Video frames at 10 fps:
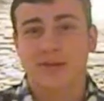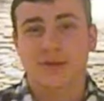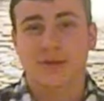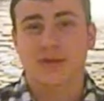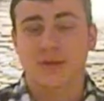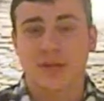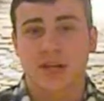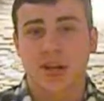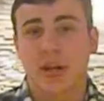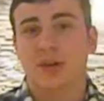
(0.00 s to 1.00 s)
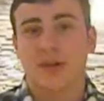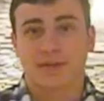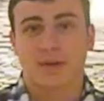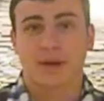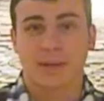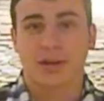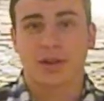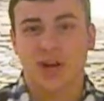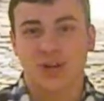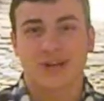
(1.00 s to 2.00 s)
get the surgery, and only have to worry about a
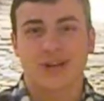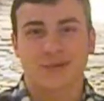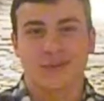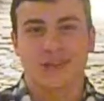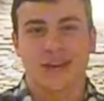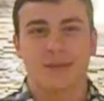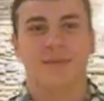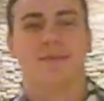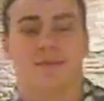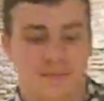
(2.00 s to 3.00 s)
longer recovery time.